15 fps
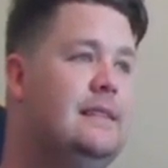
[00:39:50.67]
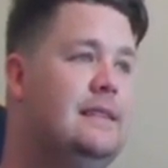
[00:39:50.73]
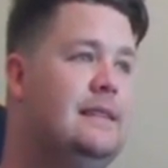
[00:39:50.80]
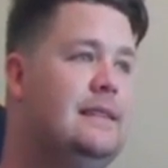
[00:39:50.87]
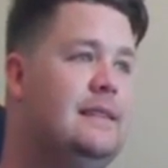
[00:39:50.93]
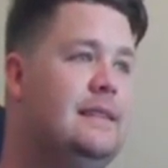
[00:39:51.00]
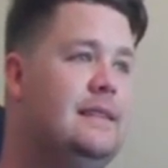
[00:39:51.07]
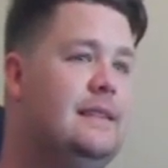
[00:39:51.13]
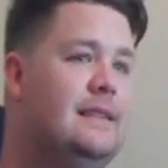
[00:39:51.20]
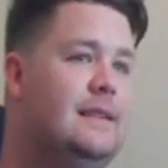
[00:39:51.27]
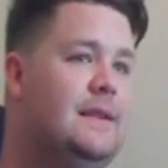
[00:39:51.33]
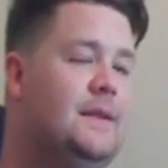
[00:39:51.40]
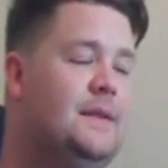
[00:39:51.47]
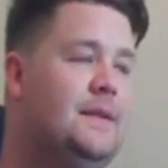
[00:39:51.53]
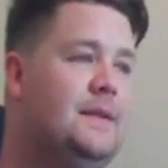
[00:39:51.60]

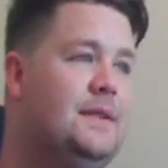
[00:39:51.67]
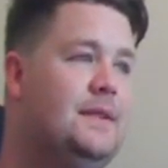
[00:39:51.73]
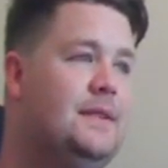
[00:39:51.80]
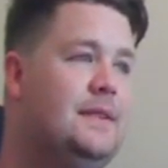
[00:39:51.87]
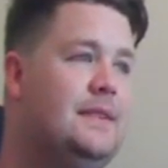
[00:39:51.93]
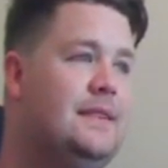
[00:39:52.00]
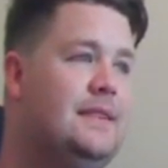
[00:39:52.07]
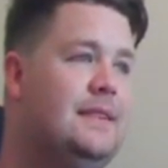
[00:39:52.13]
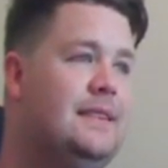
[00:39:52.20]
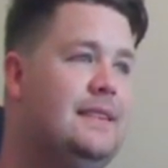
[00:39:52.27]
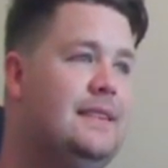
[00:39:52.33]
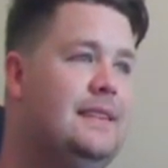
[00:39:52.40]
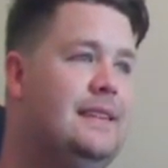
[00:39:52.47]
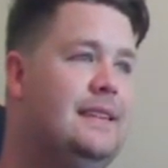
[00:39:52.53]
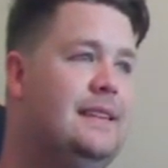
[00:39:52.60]

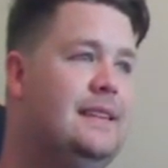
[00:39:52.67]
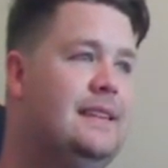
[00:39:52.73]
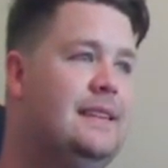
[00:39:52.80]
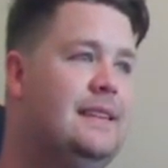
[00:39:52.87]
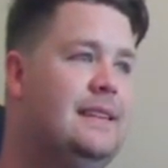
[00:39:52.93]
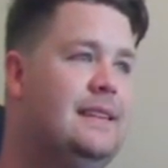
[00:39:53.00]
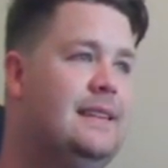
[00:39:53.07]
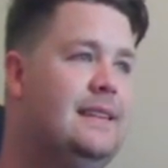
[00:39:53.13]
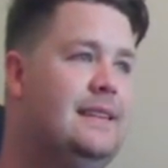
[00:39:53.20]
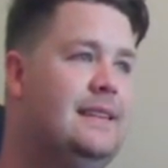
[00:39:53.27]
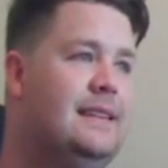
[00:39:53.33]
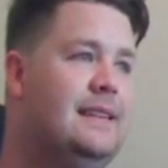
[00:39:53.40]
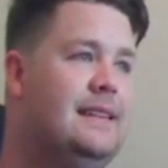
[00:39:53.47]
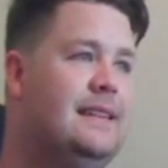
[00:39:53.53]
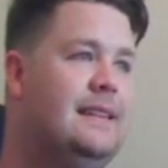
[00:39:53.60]

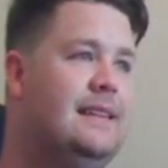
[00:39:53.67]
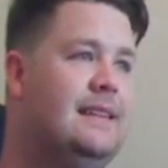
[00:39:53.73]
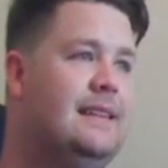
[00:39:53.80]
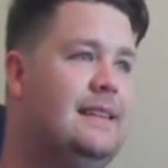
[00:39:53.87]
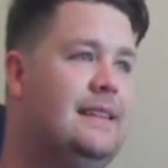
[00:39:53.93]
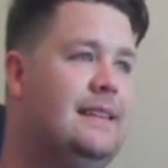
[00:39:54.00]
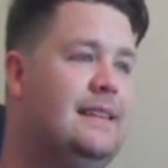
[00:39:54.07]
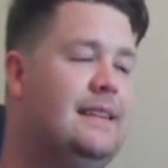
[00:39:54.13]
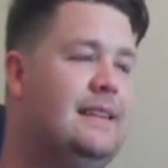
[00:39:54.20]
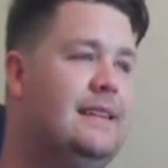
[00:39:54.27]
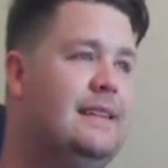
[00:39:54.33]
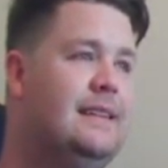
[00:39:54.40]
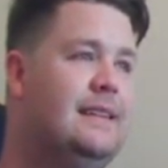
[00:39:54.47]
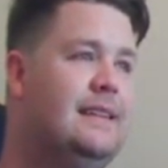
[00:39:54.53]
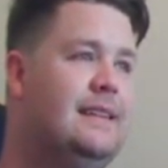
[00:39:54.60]

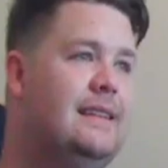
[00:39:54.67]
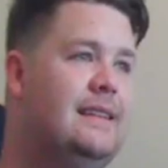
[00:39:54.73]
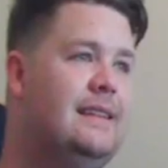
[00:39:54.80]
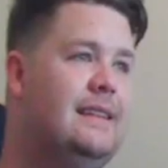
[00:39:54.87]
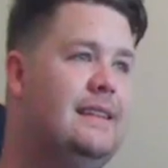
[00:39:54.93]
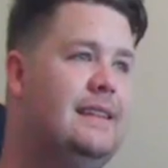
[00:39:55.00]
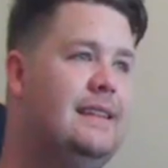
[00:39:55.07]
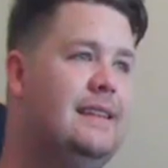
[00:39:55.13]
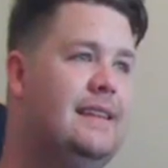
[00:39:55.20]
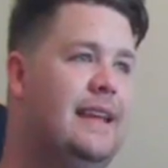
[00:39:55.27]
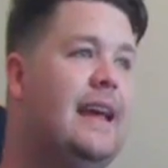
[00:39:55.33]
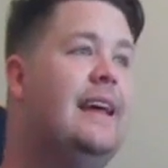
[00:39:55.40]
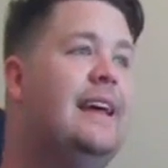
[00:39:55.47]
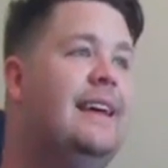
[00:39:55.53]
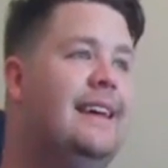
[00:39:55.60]

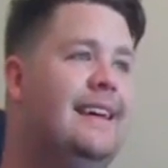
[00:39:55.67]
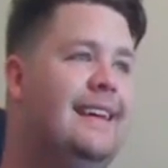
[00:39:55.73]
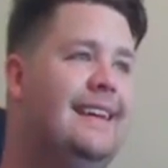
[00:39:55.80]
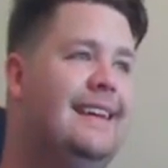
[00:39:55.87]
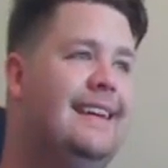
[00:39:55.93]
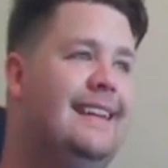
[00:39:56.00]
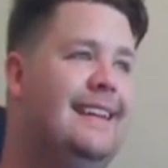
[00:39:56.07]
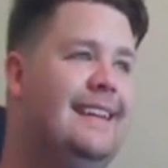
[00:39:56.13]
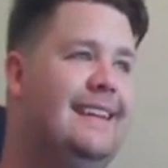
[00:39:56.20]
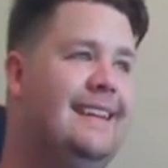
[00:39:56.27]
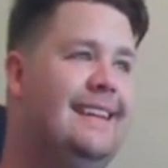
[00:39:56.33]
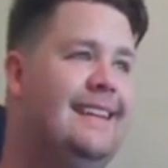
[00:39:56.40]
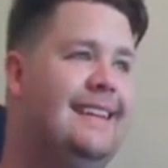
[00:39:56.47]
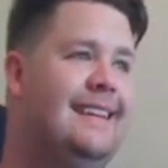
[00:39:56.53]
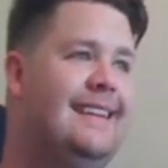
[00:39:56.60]

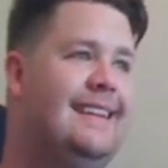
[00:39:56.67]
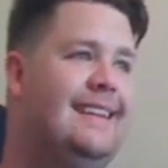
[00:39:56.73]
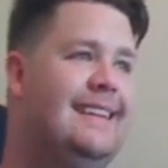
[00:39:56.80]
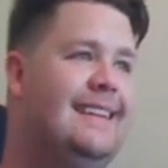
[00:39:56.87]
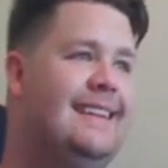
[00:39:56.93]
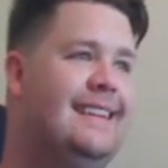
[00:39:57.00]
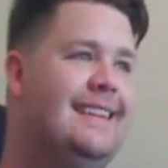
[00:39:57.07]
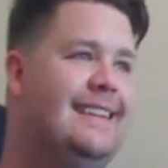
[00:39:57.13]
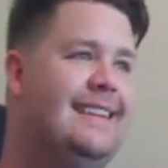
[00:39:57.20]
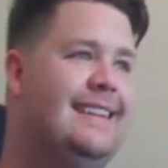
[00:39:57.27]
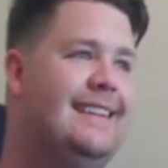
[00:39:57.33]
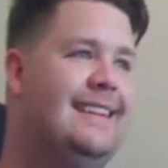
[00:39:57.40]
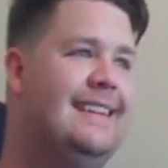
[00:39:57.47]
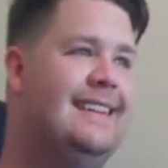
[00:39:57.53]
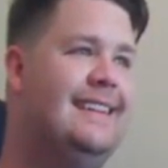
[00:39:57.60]

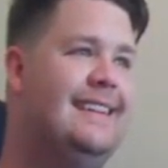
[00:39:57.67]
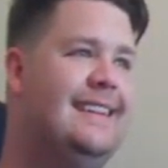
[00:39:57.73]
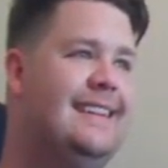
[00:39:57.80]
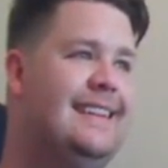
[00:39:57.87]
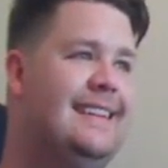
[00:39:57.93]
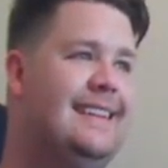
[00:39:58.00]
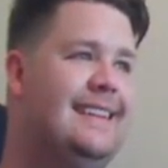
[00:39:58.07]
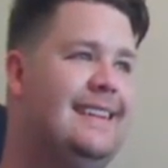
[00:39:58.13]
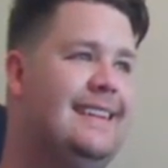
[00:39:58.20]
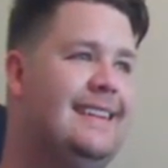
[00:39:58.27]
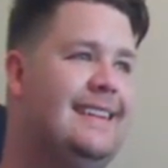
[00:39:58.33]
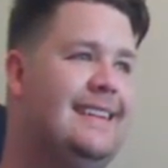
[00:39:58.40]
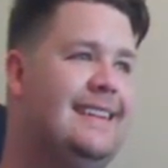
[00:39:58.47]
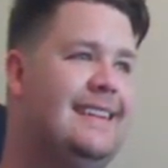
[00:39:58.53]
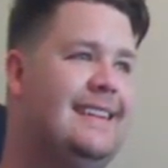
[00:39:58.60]
No words are spoken by the person on screen.